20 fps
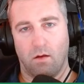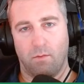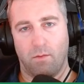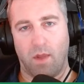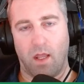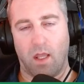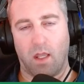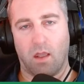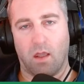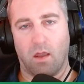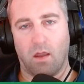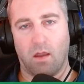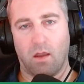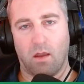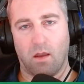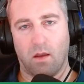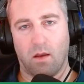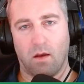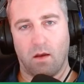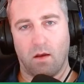Denke,
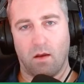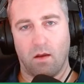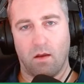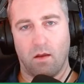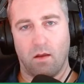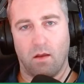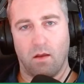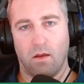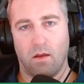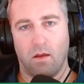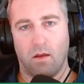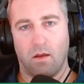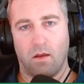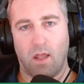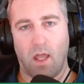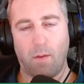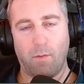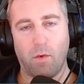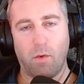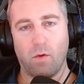
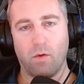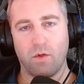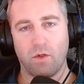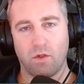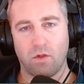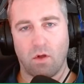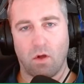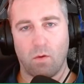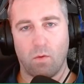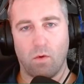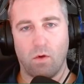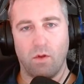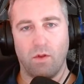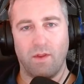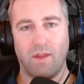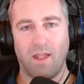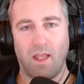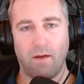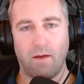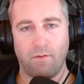Apple stock will
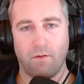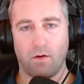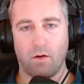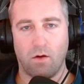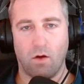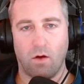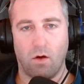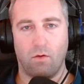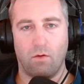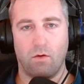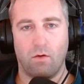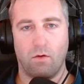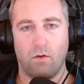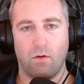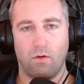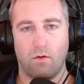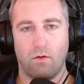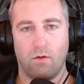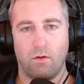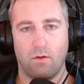never go
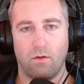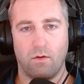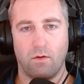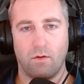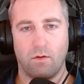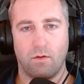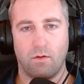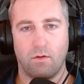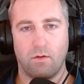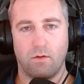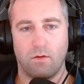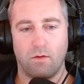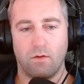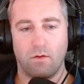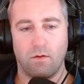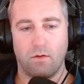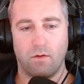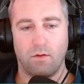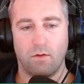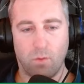
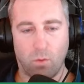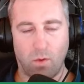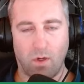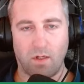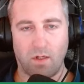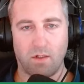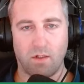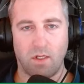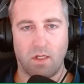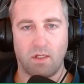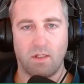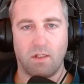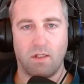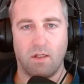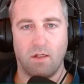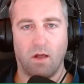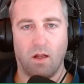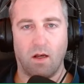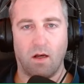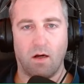to
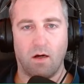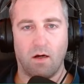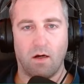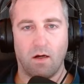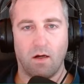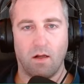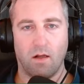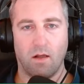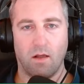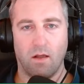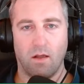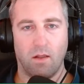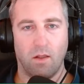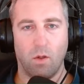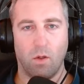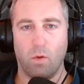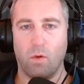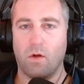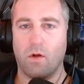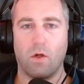$160.
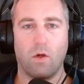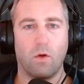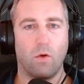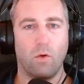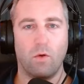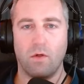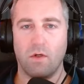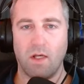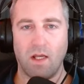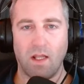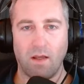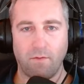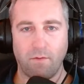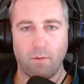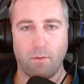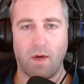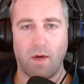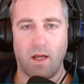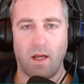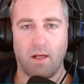You could never
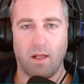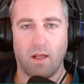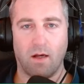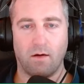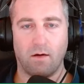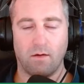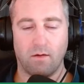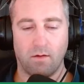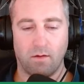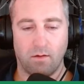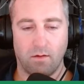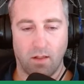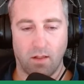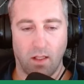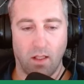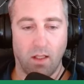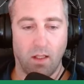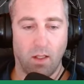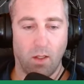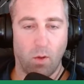buy there.
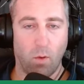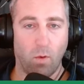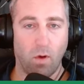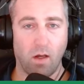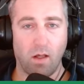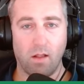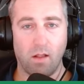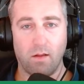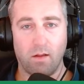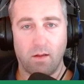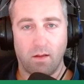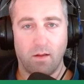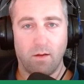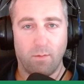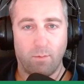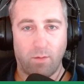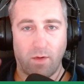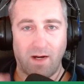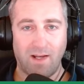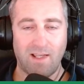Well,
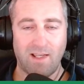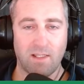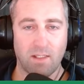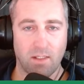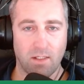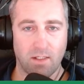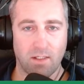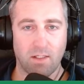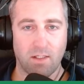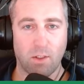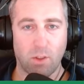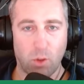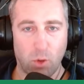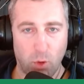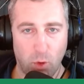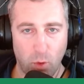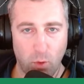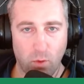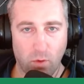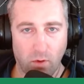prices
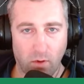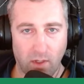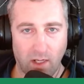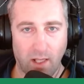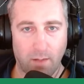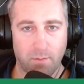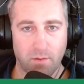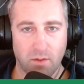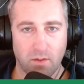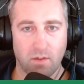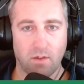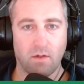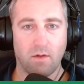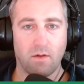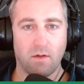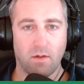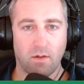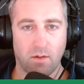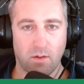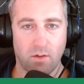do collapse
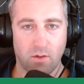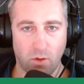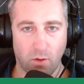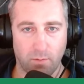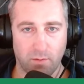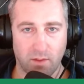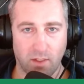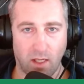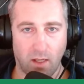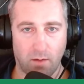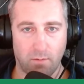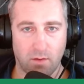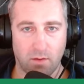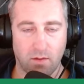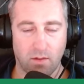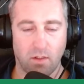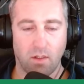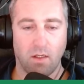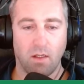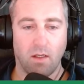
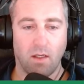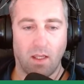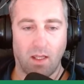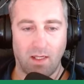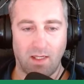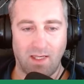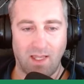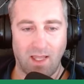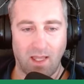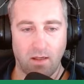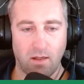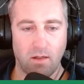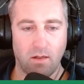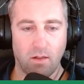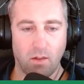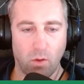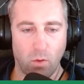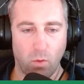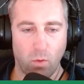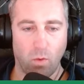sometimes, and then
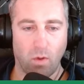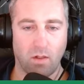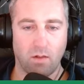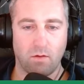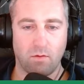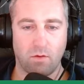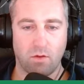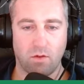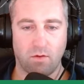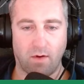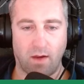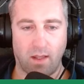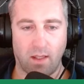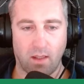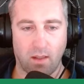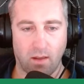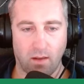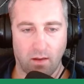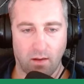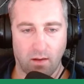you want to strike.